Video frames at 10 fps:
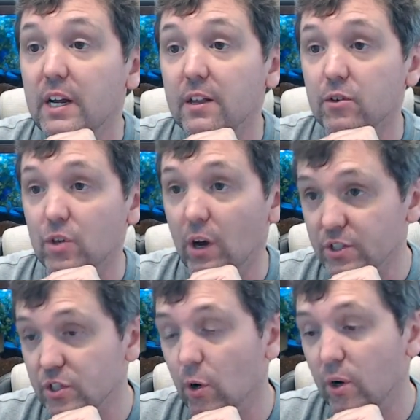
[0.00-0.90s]
There's
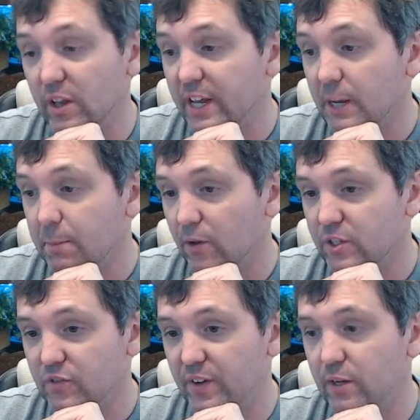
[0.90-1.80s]
also a link below this
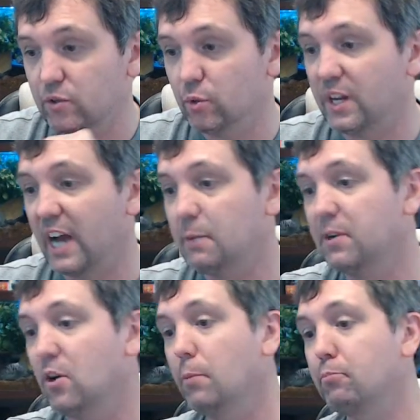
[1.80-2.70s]
video to a document
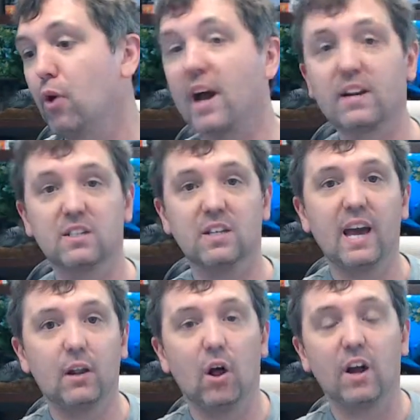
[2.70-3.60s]
called Product
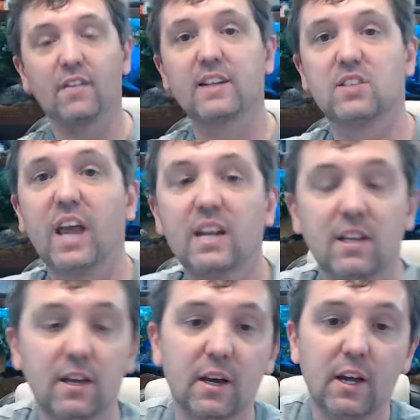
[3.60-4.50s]
Catalog, and that's
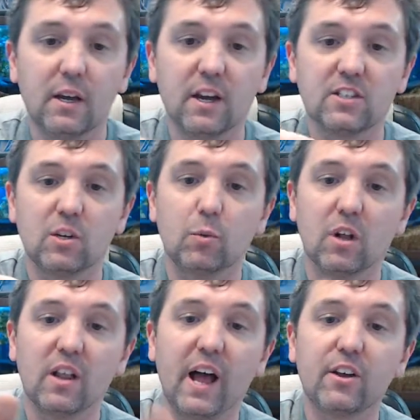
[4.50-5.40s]
handy because it will
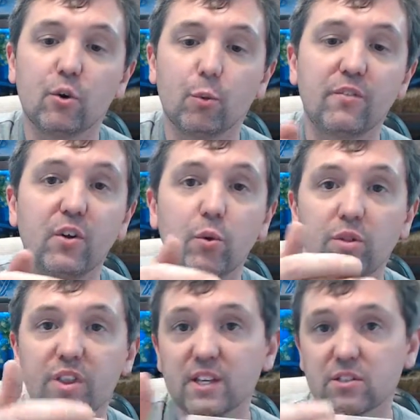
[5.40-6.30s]
allow you to review
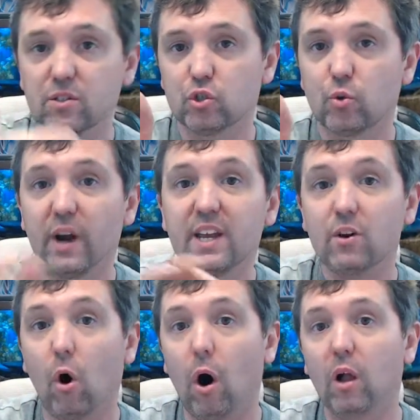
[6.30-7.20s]
this strike and
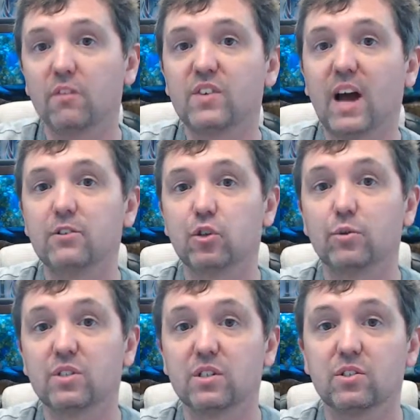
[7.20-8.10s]
all of Donjo's
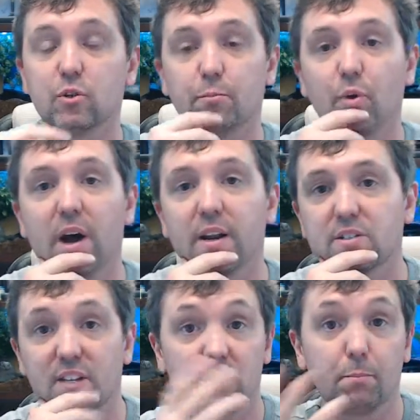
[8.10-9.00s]
sister products
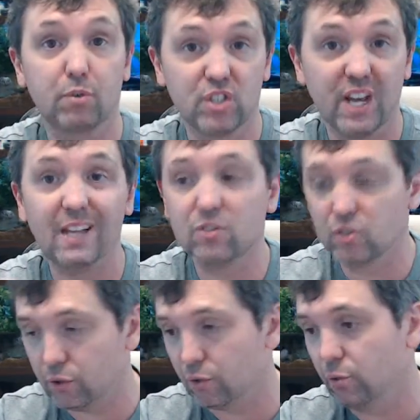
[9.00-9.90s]
as it pertains
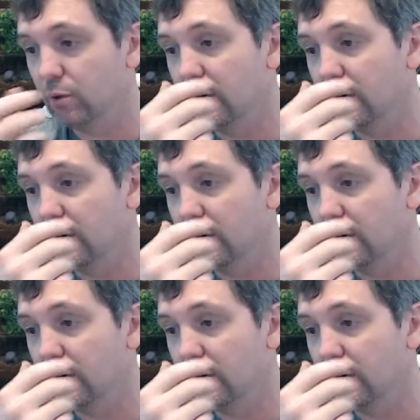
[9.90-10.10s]
to